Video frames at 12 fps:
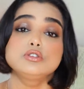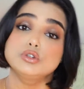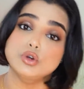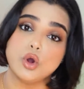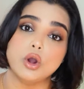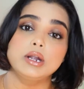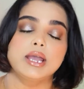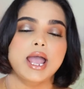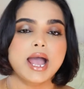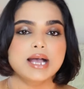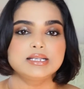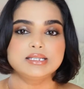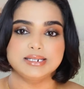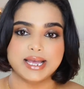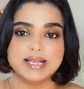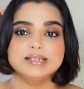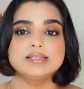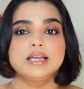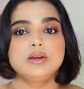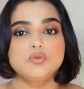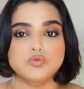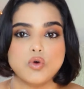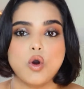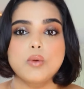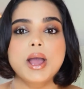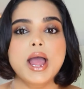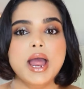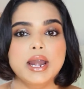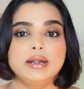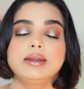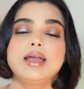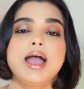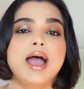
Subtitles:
not as dense and warm and